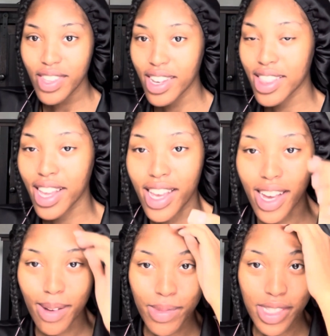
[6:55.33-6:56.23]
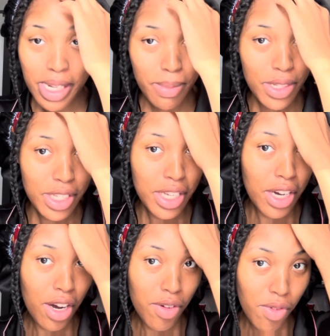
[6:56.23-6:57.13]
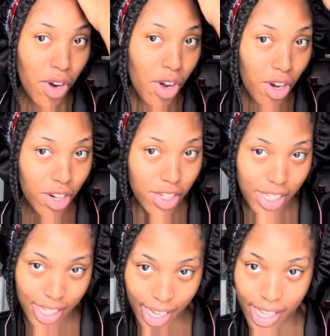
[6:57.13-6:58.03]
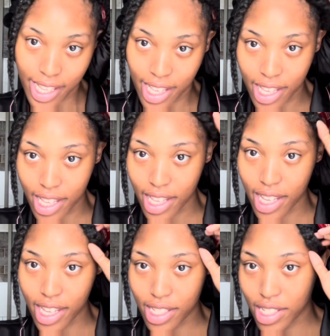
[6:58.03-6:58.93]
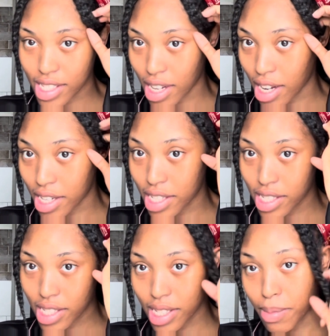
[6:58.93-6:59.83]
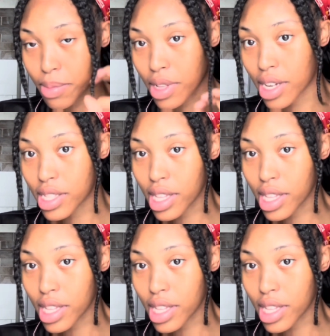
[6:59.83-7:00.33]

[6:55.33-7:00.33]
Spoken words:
Like, I'm just coming to y'all raw, naked, and just honest and blunt.